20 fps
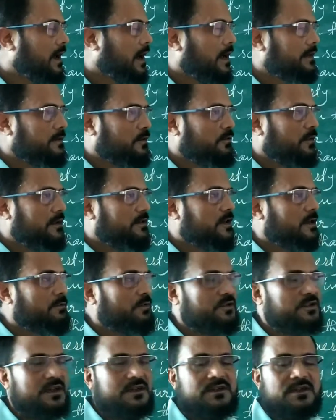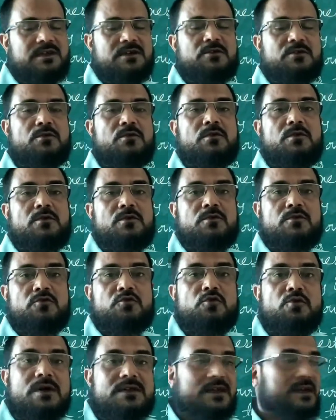Otherwise you have to change it into
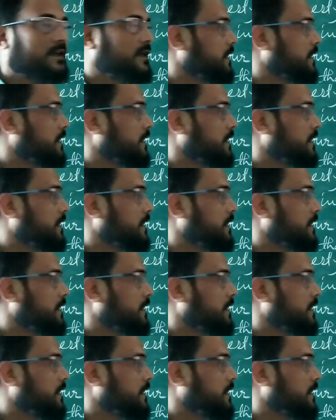2 other